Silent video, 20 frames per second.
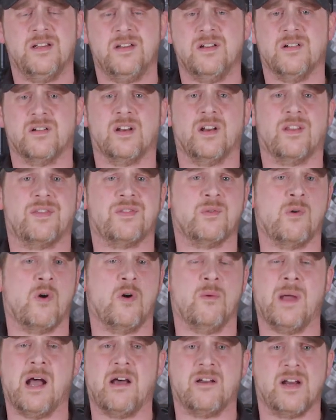You're gonna throw
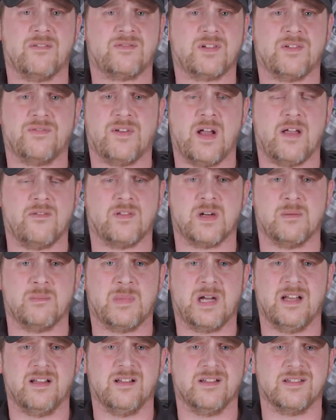them out after 500
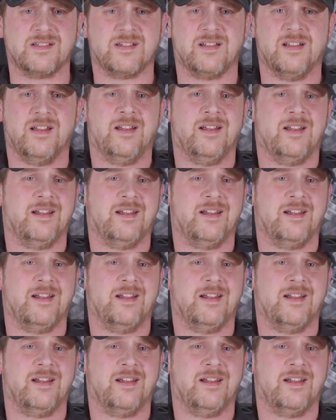miles.